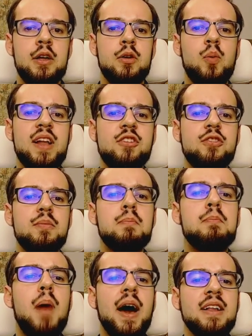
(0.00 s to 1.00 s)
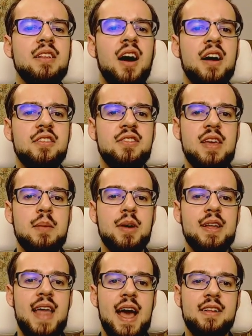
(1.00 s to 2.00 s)
which might not seem
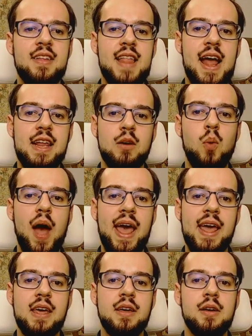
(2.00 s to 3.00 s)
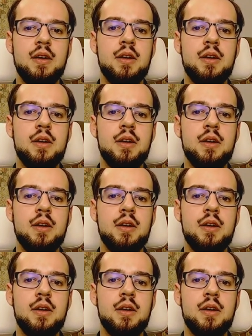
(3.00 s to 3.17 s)
connected in any way,